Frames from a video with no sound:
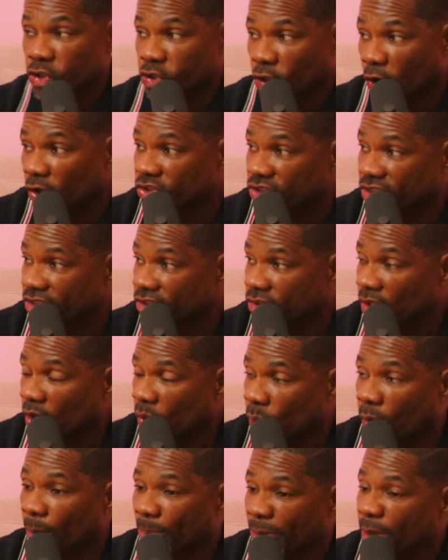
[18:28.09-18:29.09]
churches
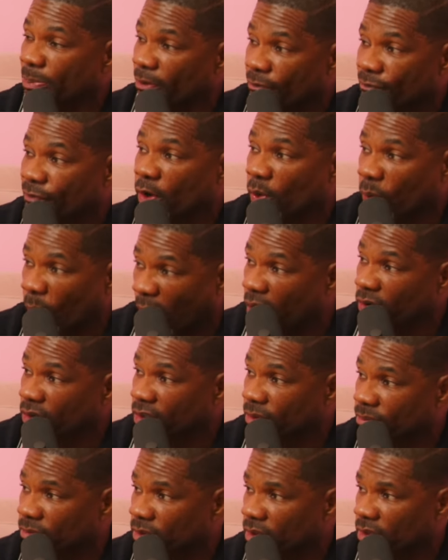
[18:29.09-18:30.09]
where people feel
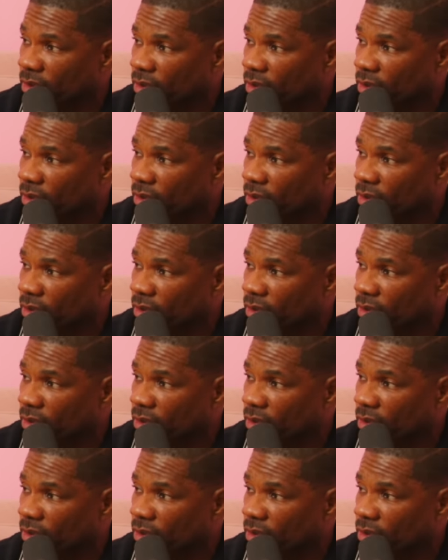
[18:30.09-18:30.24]
welcomed,